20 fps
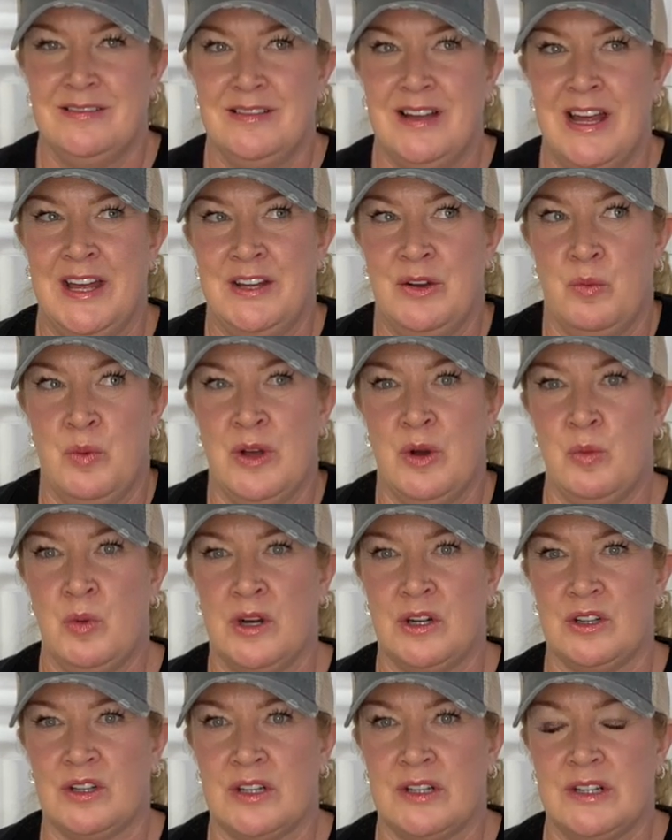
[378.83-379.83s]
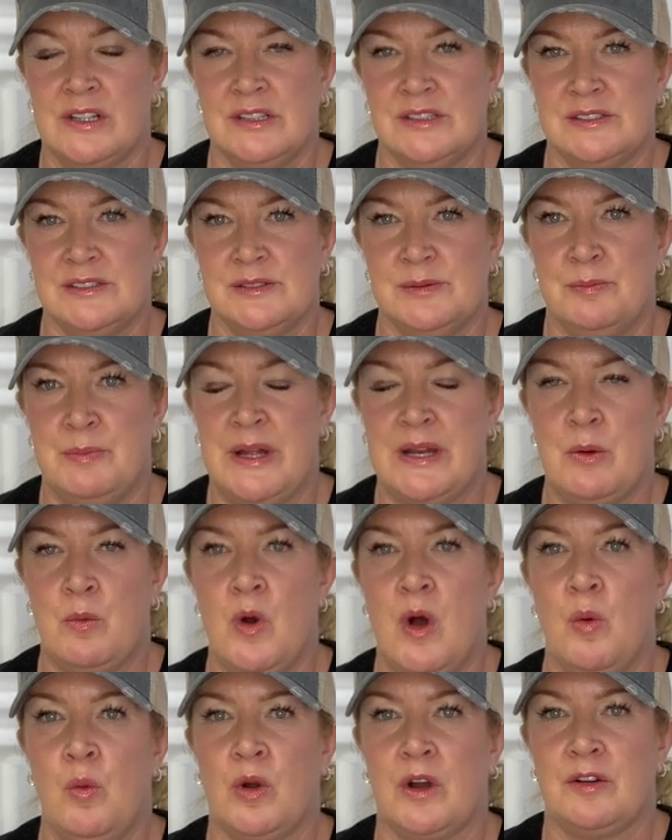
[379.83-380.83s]
And it will work, but it
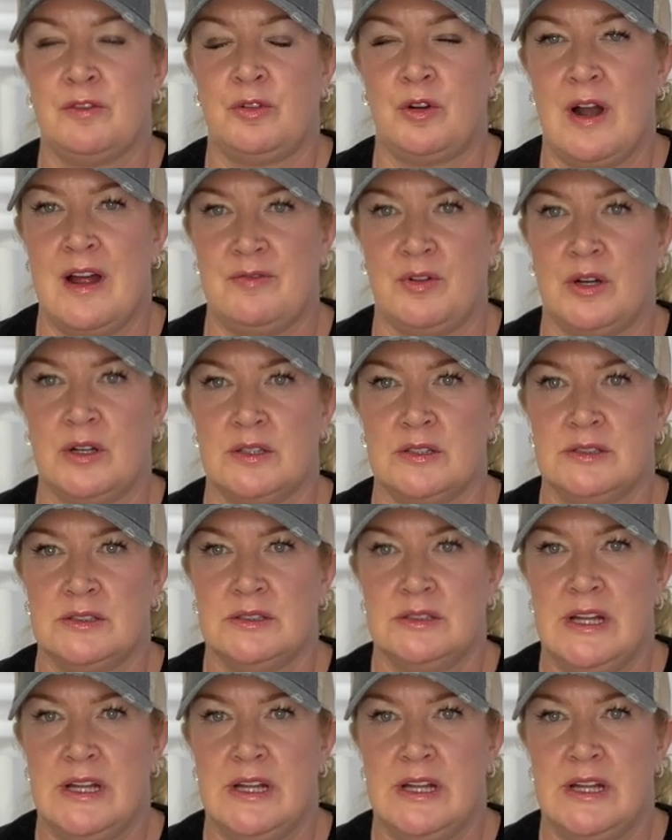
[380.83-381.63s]
won't work forever.